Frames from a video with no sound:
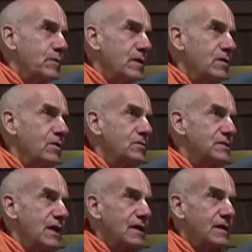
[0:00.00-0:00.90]
in
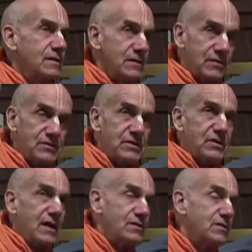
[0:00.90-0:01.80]
Osaka, another
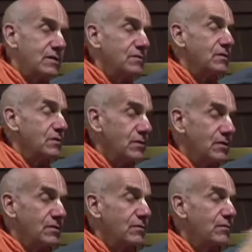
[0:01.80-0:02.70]
city outside of
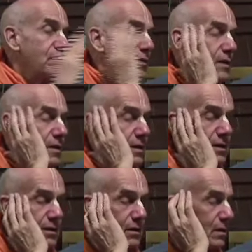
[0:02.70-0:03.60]
Tokyo.
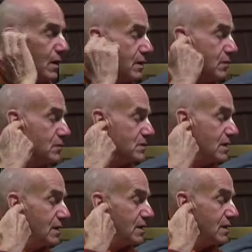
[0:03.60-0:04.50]
And it was an
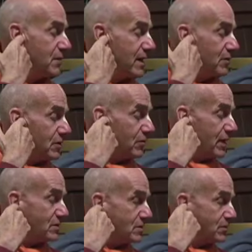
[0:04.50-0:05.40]
Indian man who had arranged the